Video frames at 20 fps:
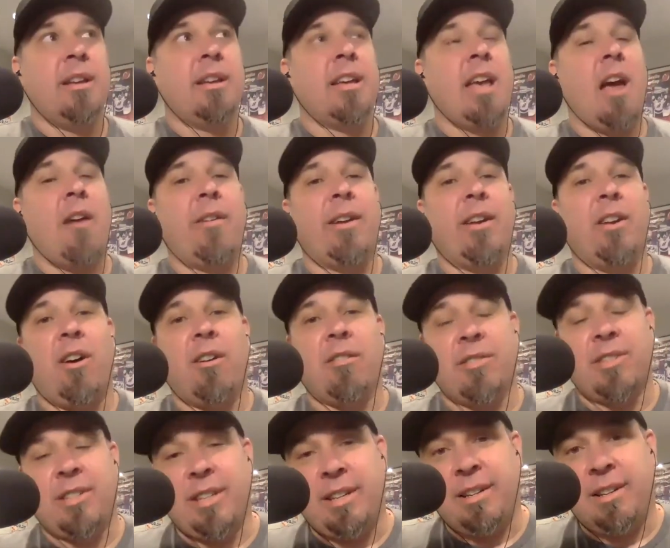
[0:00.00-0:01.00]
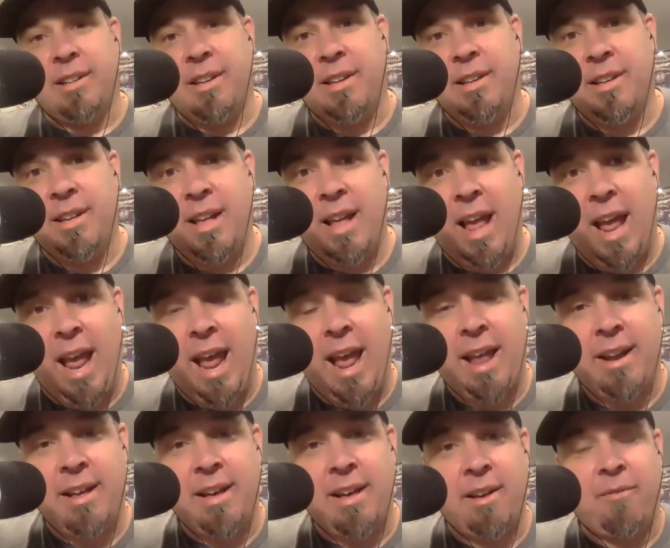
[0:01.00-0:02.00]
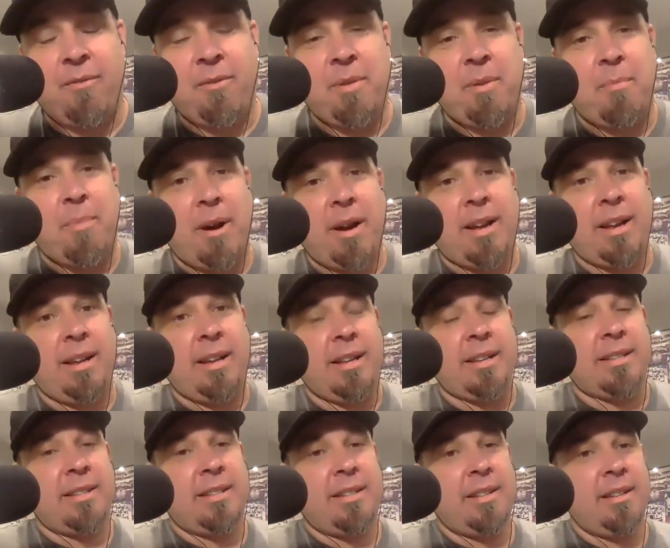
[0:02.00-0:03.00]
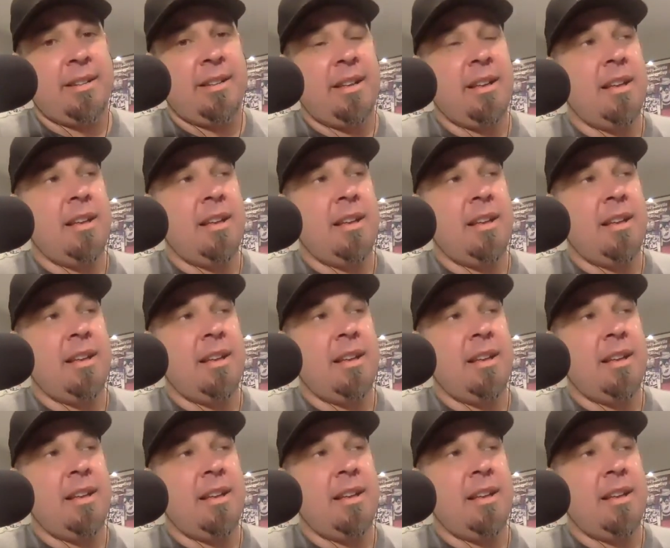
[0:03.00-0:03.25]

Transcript: Gary Larson, Anna for the bucket list,